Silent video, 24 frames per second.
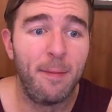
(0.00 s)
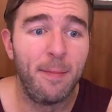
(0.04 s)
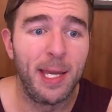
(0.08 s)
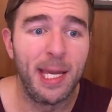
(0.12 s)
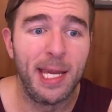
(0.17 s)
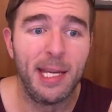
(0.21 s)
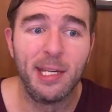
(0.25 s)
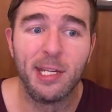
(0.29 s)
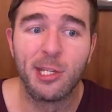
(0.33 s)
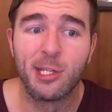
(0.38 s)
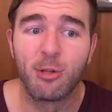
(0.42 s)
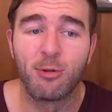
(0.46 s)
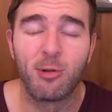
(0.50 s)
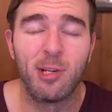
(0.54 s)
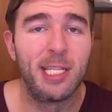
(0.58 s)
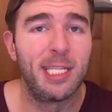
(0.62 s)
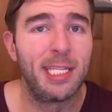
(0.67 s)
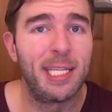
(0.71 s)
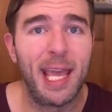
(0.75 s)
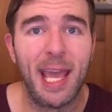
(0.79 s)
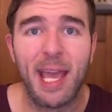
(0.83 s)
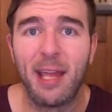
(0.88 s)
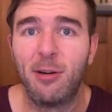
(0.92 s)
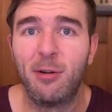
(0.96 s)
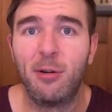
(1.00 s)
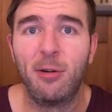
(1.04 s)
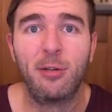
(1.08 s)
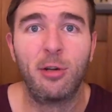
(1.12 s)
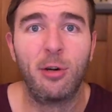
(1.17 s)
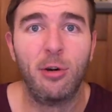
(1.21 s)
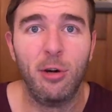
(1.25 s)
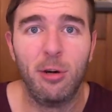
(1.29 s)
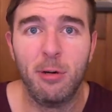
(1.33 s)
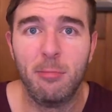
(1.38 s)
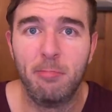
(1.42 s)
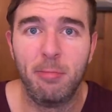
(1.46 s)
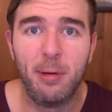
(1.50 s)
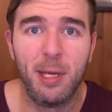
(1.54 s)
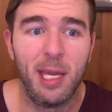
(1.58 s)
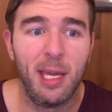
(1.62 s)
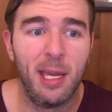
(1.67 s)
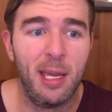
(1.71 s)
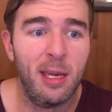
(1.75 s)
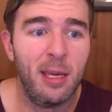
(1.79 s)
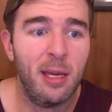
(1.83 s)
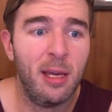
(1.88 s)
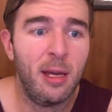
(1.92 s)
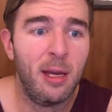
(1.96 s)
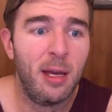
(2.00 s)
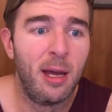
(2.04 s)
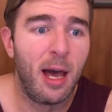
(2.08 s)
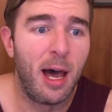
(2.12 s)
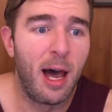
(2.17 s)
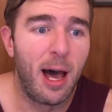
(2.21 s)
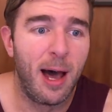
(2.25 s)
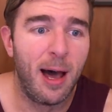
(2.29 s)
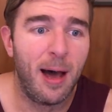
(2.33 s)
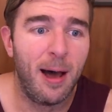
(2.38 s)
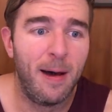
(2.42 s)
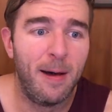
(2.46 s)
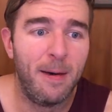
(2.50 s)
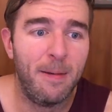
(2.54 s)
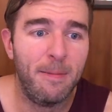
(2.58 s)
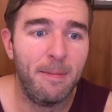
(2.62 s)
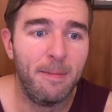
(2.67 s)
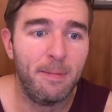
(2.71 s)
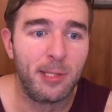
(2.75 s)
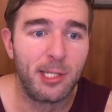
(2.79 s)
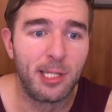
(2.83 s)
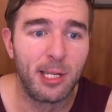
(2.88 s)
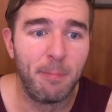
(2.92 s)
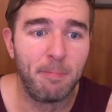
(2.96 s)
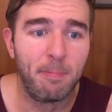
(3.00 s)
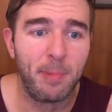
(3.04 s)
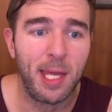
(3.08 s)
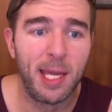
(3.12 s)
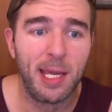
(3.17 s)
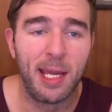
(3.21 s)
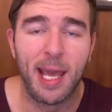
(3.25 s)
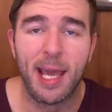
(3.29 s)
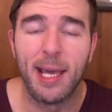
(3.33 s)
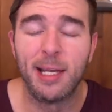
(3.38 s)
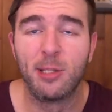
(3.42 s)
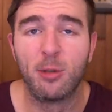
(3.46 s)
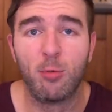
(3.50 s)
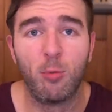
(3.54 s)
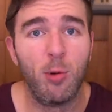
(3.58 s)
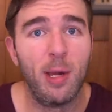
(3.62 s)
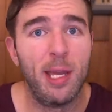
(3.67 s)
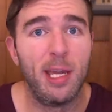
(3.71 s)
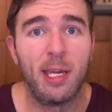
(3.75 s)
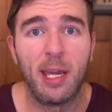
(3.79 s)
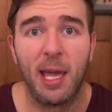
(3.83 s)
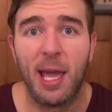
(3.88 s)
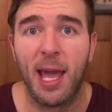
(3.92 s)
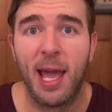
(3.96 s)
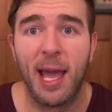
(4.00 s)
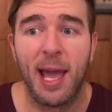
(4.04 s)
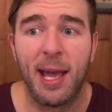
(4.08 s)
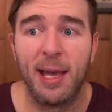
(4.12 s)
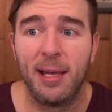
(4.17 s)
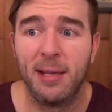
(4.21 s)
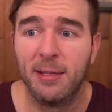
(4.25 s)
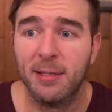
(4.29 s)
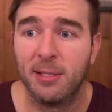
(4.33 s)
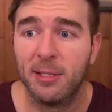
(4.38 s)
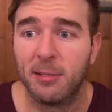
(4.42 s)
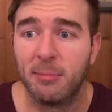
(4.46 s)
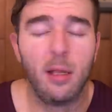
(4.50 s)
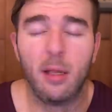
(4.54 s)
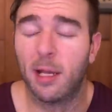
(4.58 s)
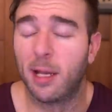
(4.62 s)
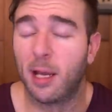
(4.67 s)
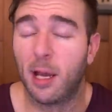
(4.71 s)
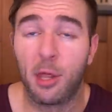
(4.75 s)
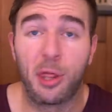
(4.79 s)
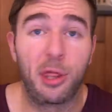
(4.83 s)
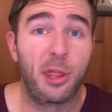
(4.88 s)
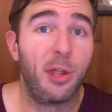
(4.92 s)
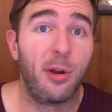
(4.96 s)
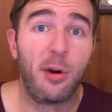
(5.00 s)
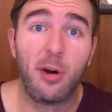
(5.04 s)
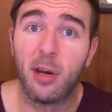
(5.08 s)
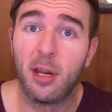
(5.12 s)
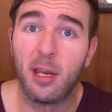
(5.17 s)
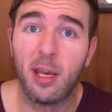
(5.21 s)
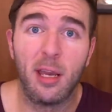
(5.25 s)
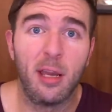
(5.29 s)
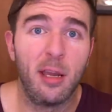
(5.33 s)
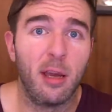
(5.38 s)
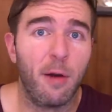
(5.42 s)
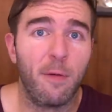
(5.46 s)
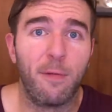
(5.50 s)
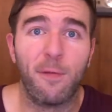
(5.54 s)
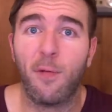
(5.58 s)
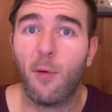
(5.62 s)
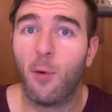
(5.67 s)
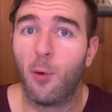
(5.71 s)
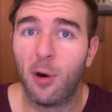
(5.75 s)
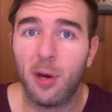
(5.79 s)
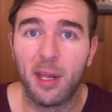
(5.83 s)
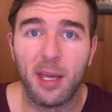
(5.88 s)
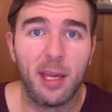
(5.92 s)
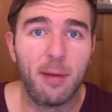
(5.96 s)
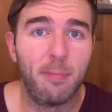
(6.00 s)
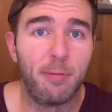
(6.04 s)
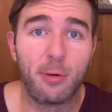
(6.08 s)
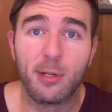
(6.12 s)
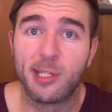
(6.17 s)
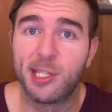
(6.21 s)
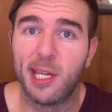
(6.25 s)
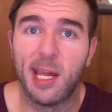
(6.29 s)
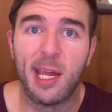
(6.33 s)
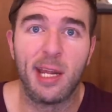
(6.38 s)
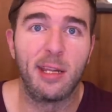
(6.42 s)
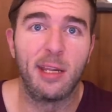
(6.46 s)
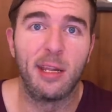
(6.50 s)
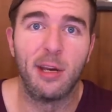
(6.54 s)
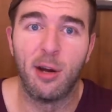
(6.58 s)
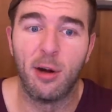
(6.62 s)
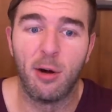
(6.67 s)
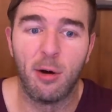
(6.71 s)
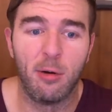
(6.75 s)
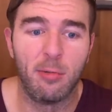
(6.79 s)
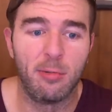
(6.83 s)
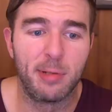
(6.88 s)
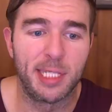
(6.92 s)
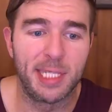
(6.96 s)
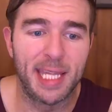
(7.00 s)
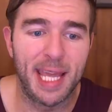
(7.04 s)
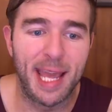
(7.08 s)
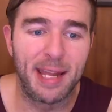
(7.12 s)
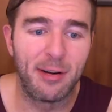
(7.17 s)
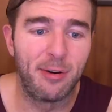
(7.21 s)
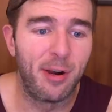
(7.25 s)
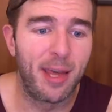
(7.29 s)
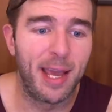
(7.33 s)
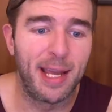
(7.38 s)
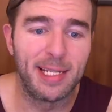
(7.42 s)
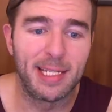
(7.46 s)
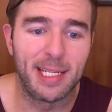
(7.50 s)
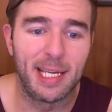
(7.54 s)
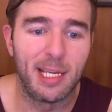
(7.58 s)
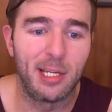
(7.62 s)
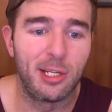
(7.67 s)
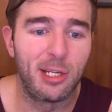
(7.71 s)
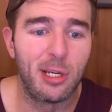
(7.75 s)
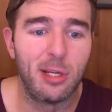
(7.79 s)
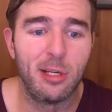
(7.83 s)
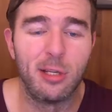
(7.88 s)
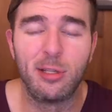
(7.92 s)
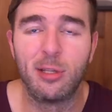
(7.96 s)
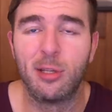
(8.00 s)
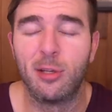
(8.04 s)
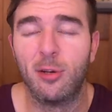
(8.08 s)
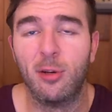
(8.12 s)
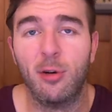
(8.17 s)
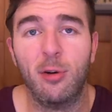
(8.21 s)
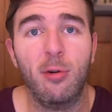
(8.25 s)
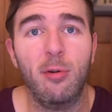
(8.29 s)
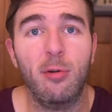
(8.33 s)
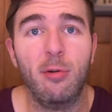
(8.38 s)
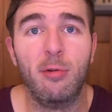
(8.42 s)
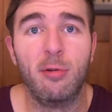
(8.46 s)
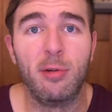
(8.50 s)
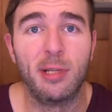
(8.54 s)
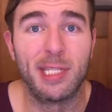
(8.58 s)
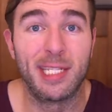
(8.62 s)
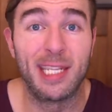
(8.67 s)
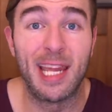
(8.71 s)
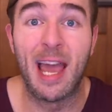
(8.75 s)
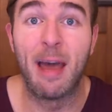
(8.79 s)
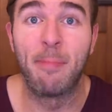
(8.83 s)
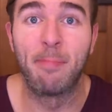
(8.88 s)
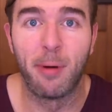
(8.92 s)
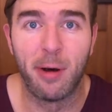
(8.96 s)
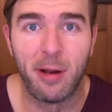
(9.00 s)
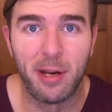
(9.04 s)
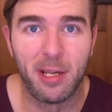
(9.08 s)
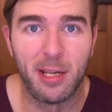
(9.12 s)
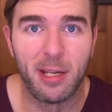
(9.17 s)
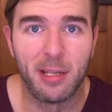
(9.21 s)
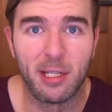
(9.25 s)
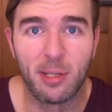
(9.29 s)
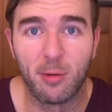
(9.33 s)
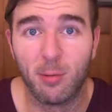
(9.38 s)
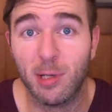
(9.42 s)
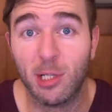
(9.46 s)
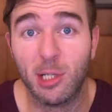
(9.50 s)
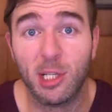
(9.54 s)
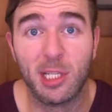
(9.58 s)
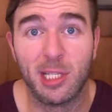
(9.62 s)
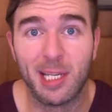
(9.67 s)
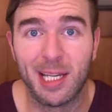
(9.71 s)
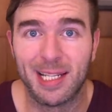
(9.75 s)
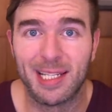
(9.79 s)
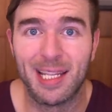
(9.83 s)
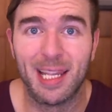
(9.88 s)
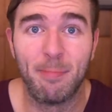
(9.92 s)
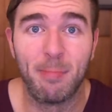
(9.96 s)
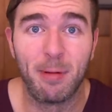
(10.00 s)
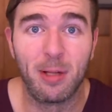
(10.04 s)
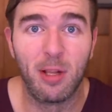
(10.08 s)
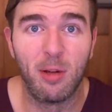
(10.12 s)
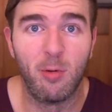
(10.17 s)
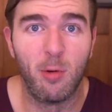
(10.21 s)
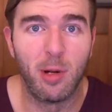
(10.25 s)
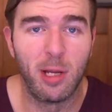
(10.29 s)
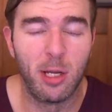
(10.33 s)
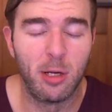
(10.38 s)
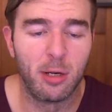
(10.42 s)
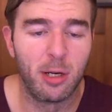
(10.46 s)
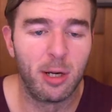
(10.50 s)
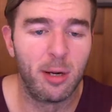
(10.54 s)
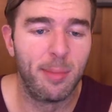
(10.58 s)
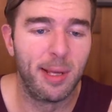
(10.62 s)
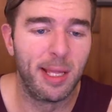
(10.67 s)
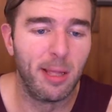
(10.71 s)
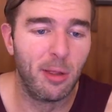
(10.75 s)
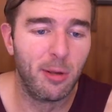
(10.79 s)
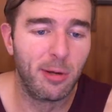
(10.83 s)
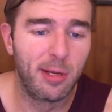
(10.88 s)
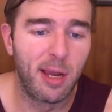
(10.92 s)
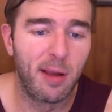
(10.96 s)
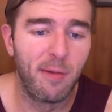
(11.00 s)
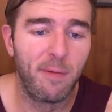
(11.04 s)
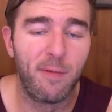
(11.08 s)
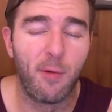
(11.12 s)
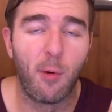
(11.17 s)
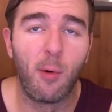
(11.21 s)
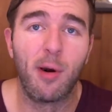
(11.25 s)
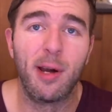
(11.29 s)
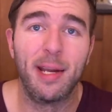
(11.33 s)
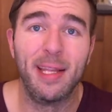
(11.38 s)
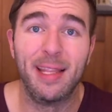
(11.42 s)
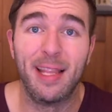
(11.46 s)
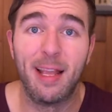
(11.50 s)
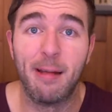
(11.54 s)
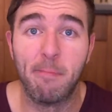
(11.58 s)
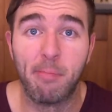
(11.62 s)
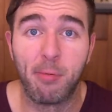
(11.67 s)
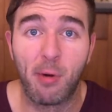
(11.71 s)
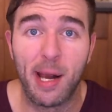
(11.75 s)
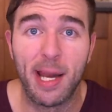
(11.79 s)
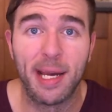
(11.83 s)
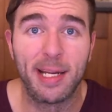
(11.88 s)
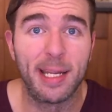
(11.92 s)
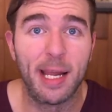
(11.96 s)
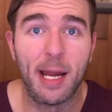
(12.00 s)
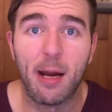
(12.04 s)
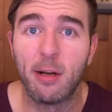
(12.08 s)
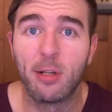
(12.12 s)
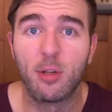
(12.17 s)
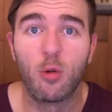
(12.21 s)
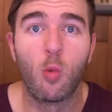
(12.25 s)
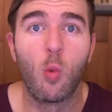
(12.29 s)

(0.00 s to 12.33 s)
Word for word: industry standard could be something as weak as like a 30, a 40%, you know, standardization to saponins, which is like typically what you're going to be looking for in the breakdowns.